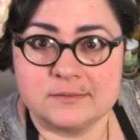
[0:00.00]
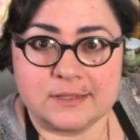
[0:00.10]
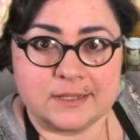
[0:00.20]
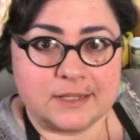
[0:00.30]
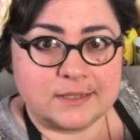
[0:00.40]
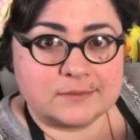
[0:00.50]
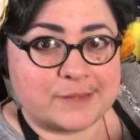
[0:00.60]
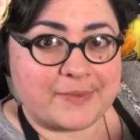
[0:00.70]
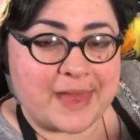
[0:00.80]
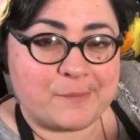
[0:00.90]
I got
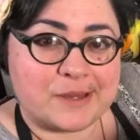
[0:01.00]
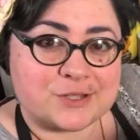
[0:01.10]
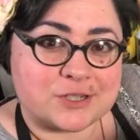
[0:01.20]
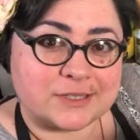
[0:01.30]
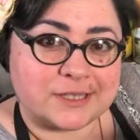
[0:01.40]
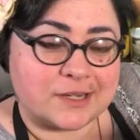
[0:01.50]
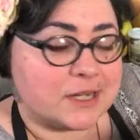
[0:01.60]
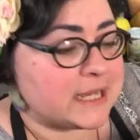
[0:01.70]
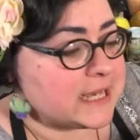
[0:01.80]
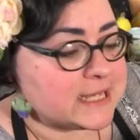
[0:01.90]
about uh, that much in there.
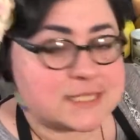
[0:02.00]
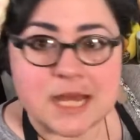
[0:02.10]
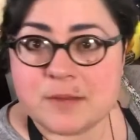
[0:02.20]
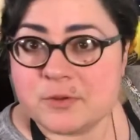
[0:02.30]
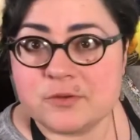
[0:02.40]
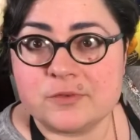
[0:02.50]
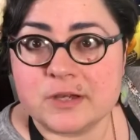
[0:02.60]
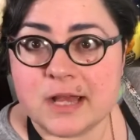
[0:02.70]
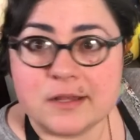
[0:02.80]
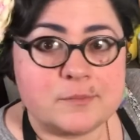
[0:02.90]
It's not a beautiful
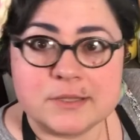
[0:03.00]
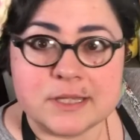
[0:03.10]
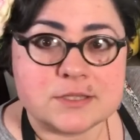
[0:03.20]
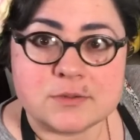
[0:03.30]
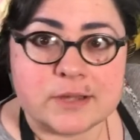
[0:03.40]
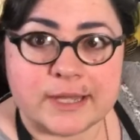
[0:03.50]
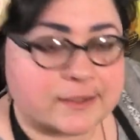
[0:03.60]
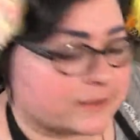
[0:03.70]
color, but that's okay.